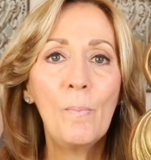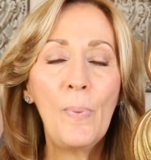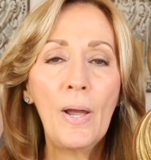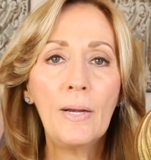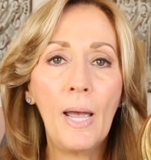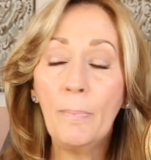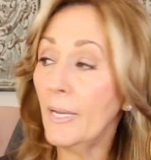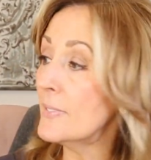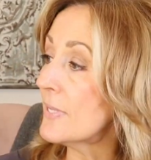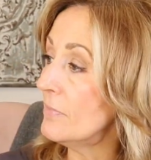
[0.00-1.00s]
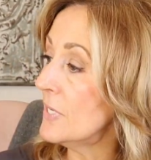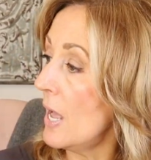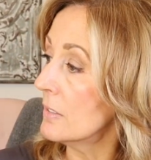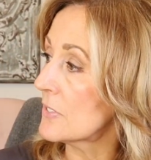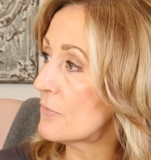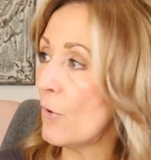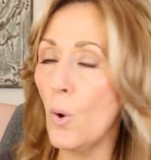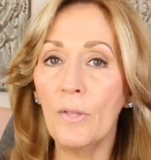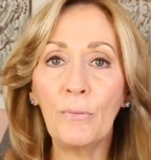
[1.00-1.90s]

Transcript: but I paid $7 for all